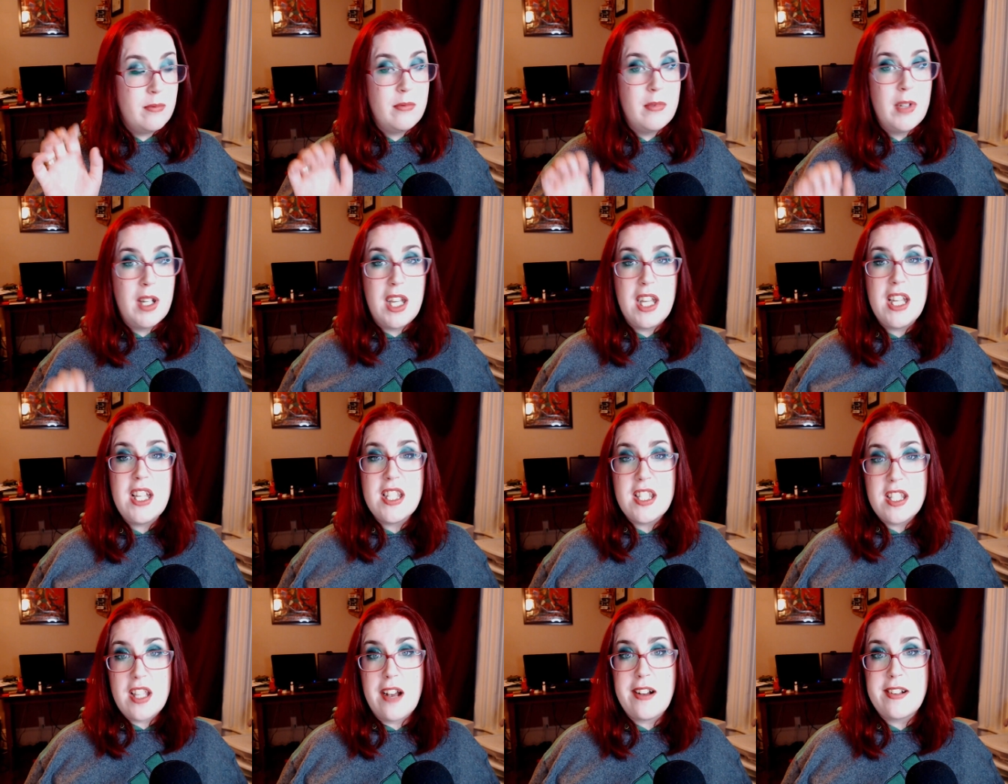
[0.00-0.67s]
He
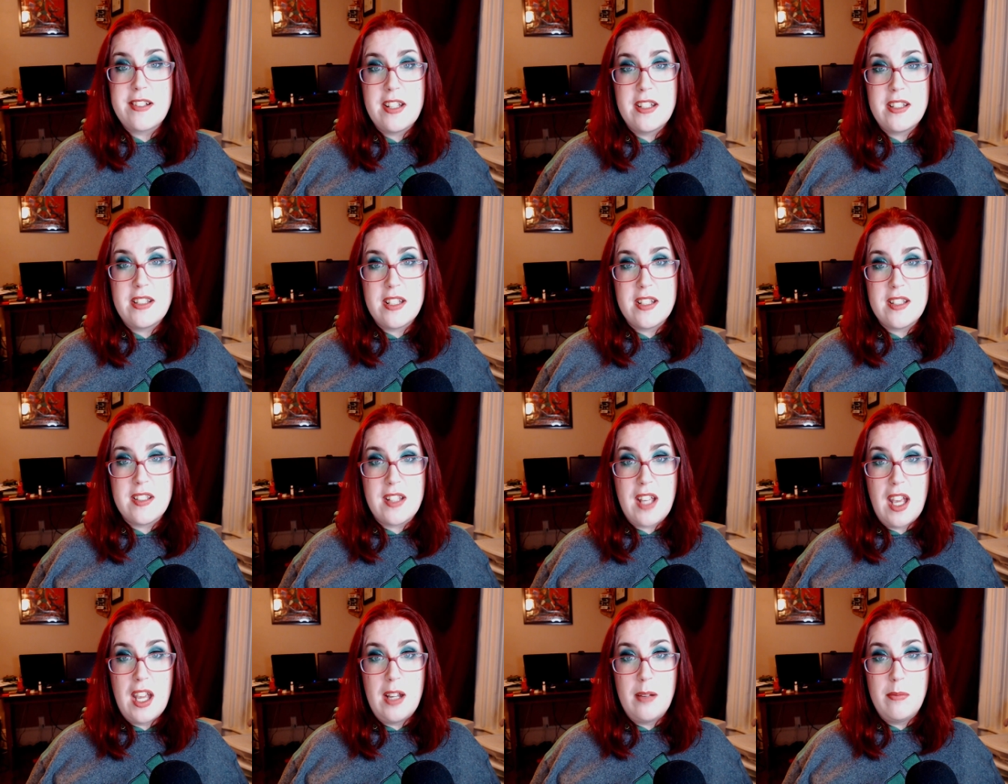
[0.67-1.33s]
sucks at this
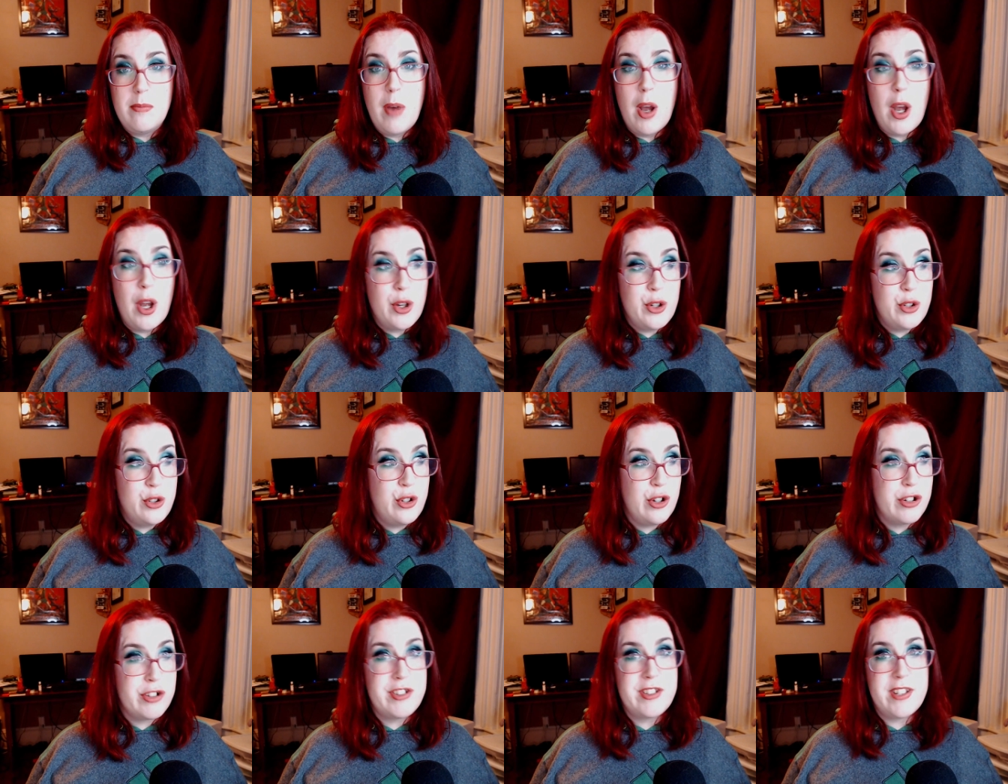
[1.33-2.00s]
game.
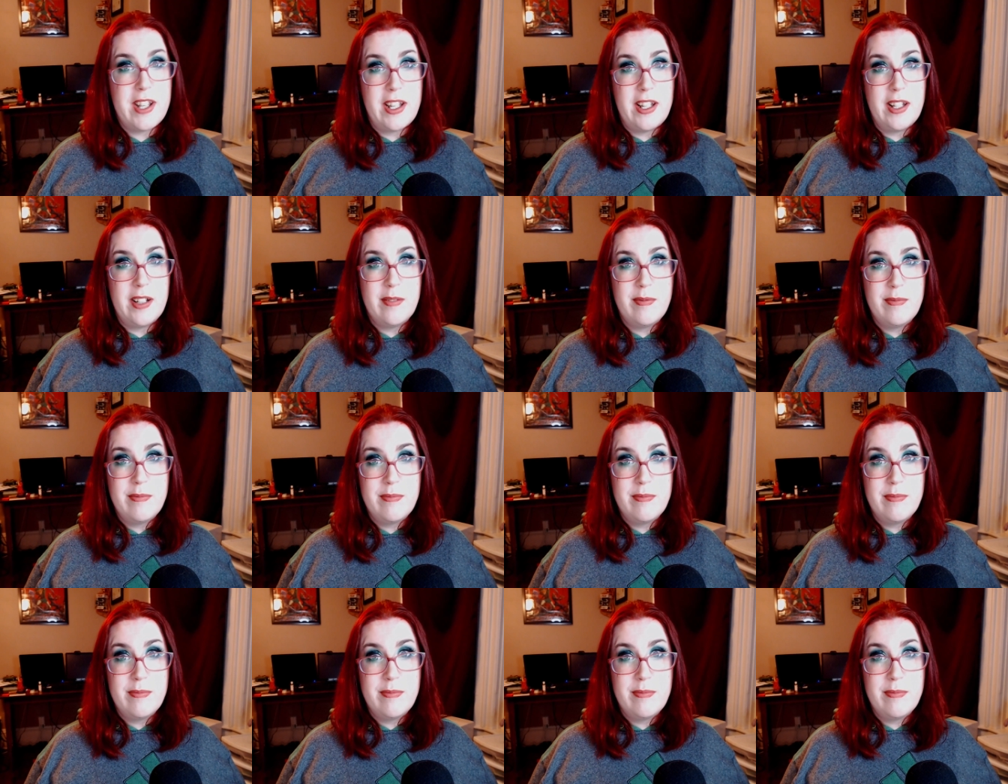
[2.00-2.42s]
Just saying.